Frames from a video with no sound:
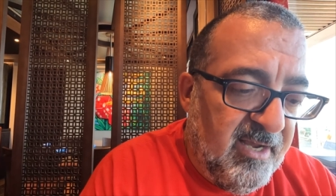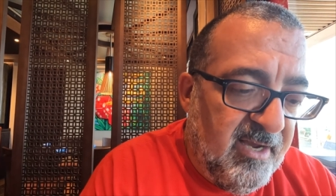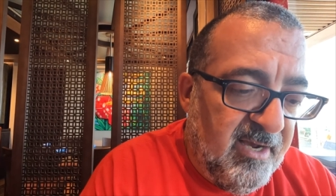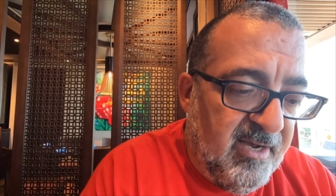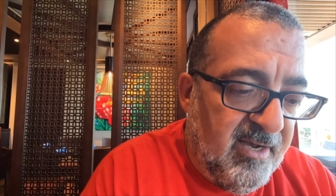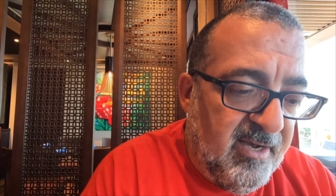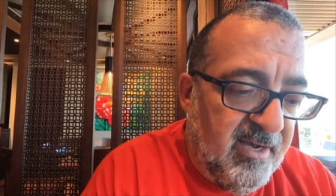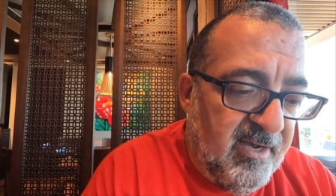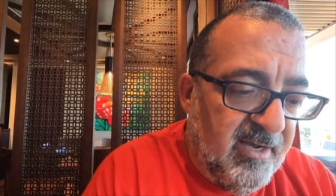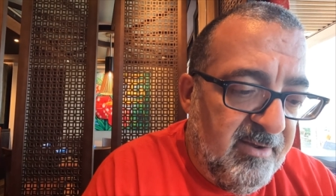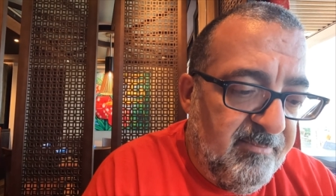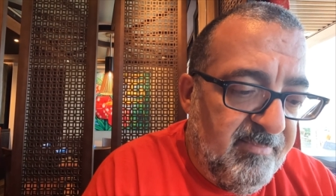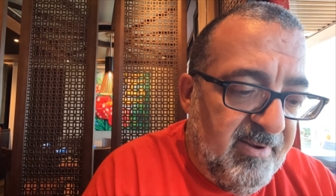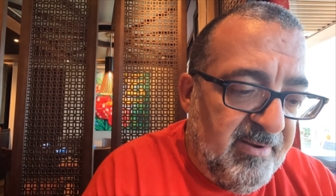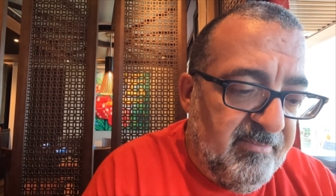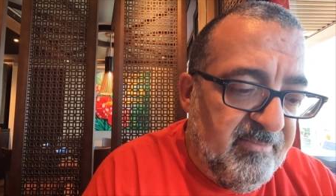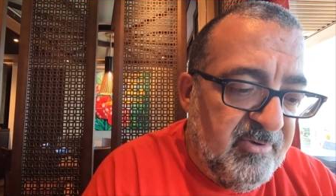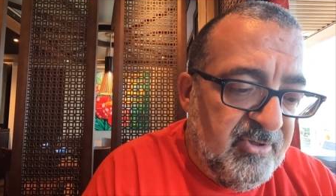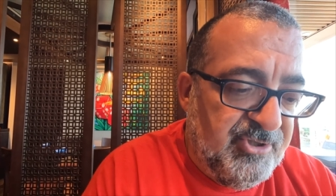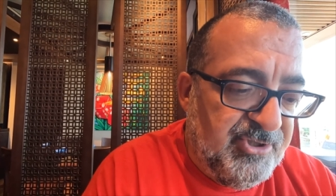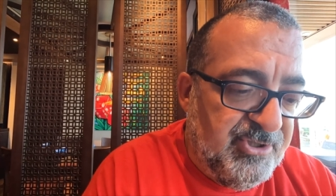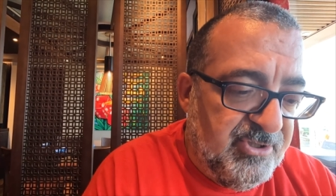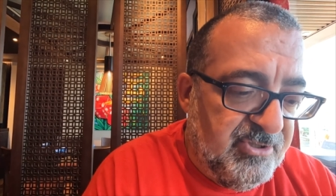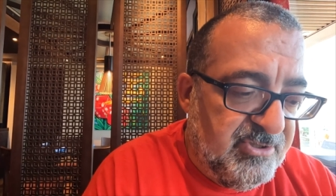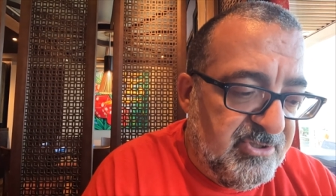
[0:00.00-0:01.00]
uh,
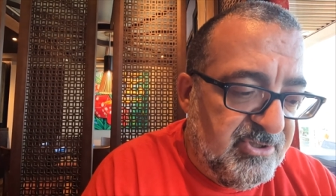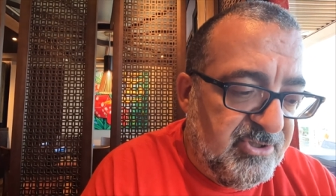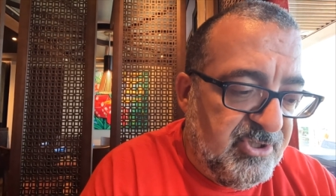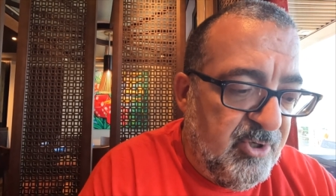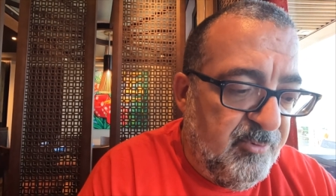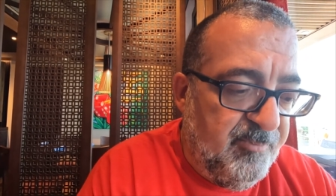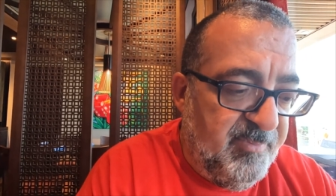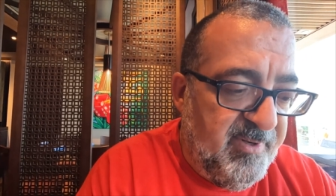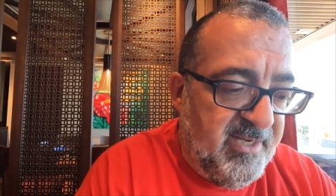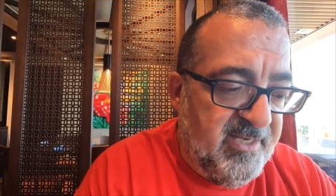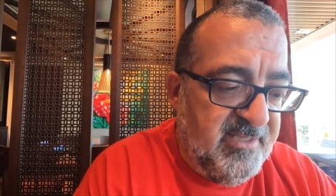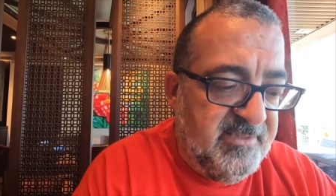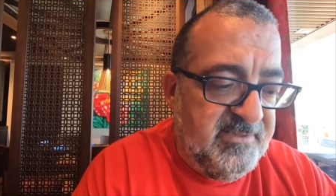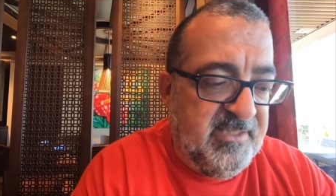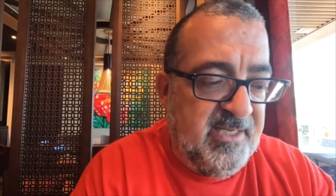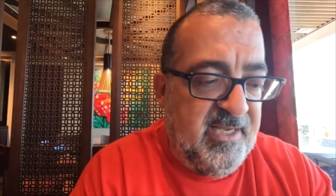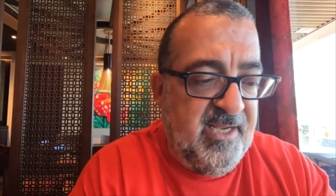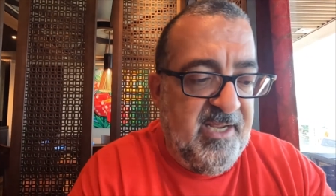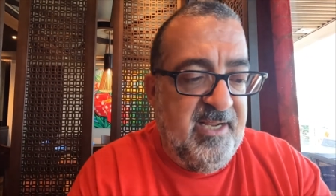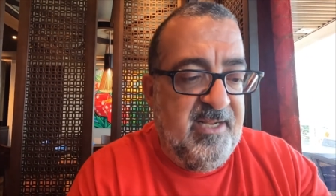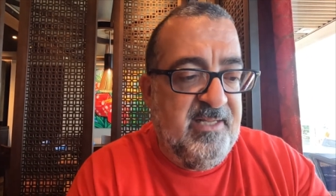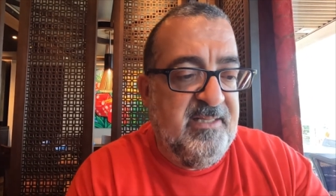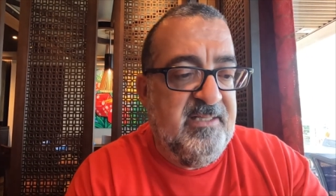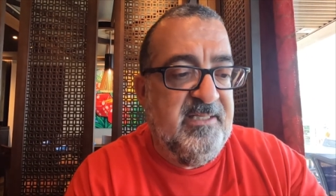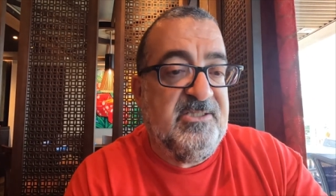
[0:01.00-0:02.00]
bamboo shoots, snow peas,
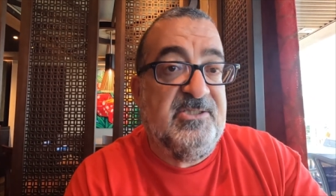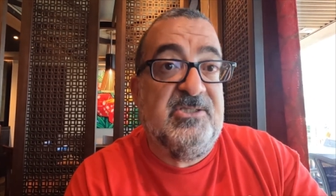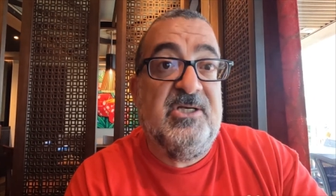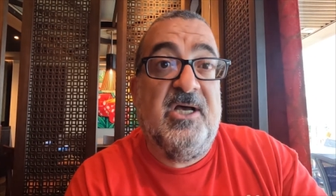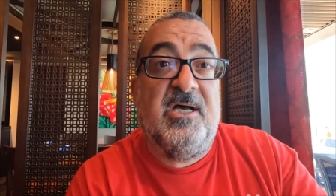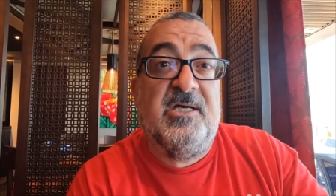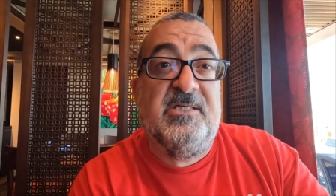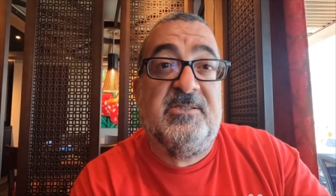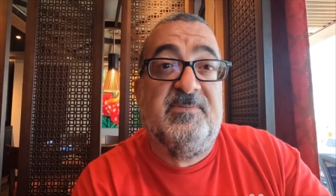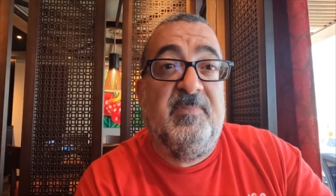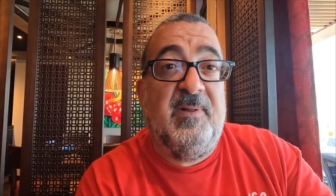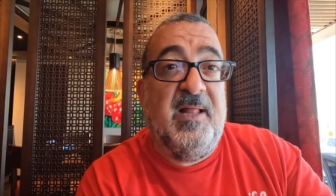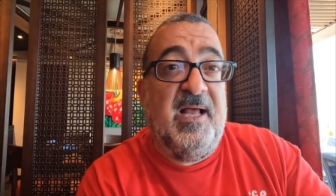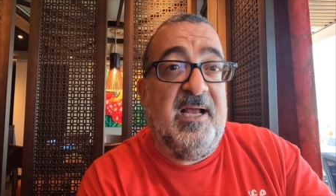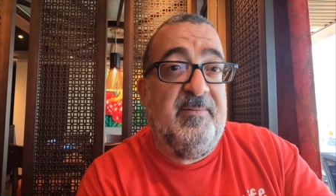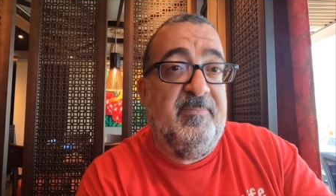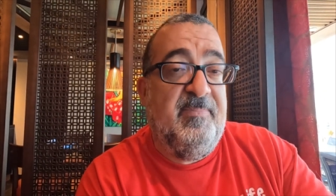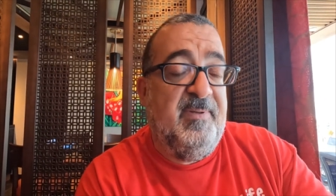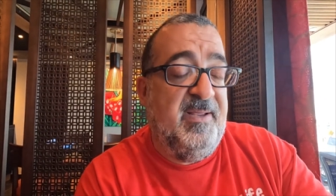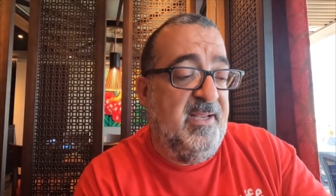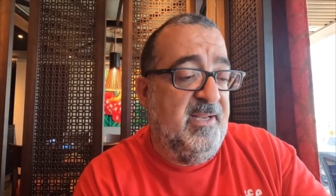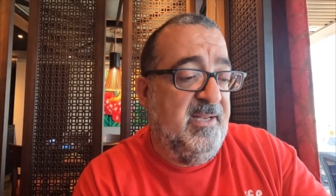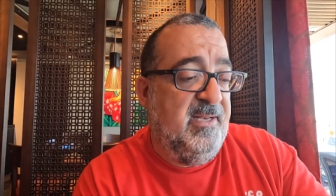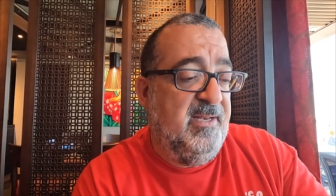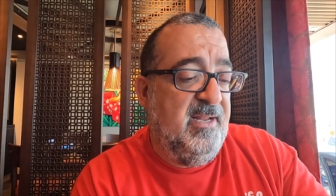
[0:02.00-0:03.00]
and the sauce,
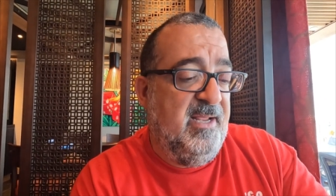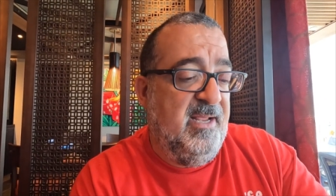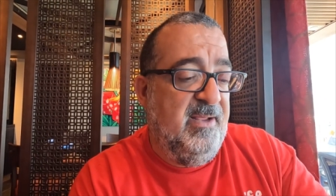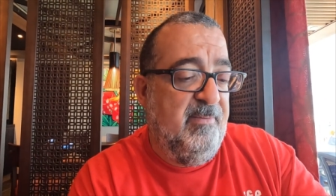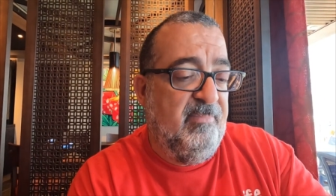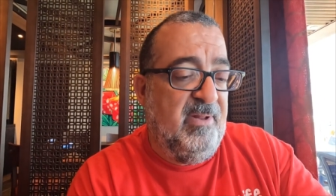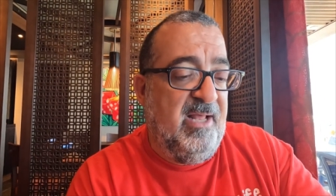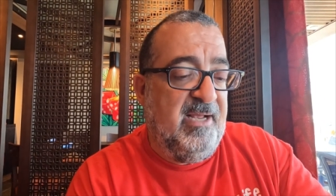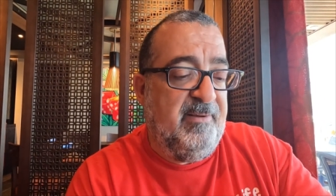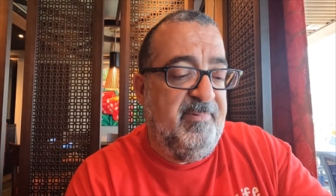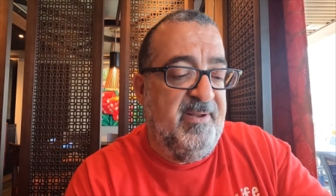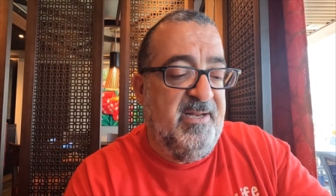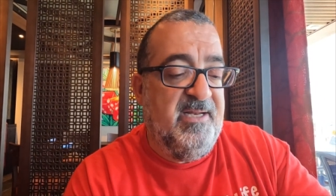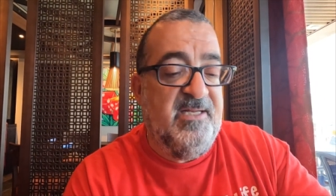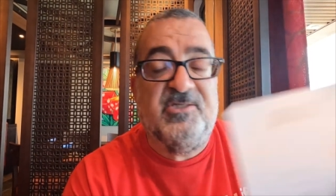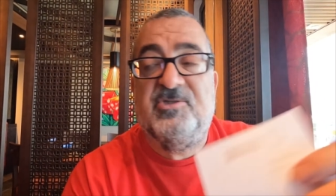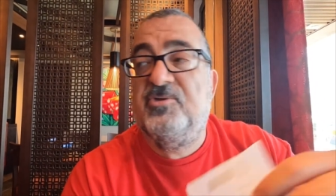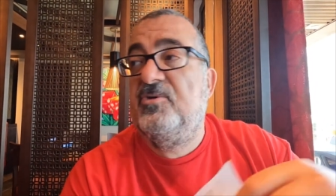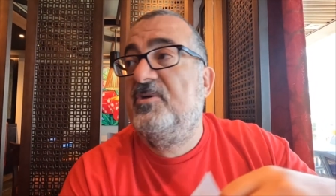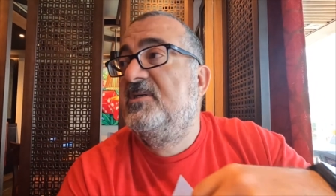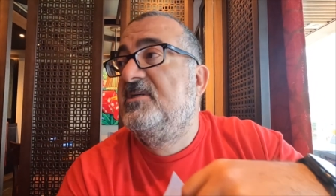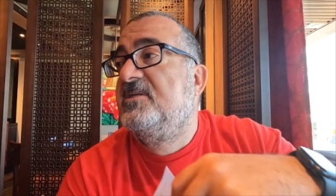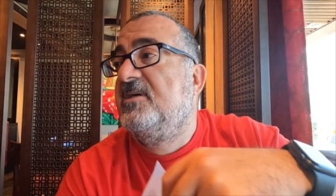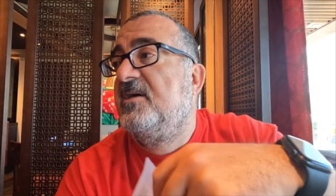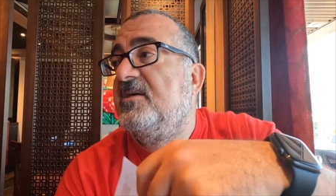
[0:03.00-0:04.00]
black bean, black bean and
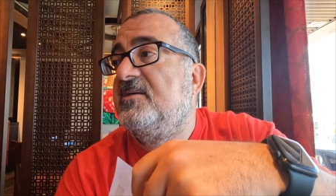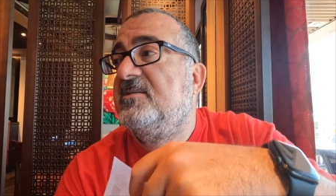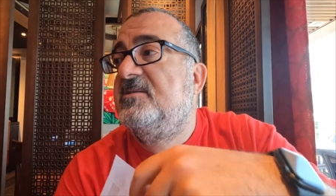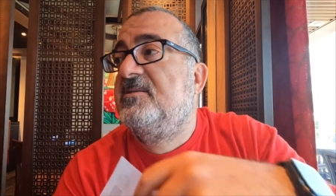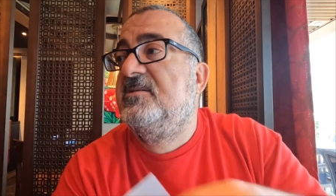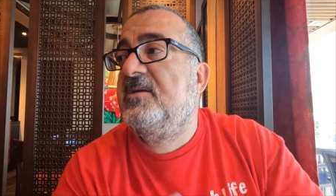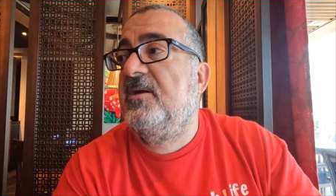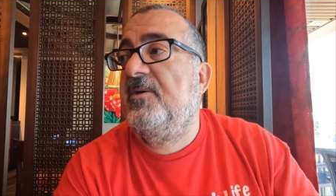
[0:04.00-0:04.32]
soy sauce.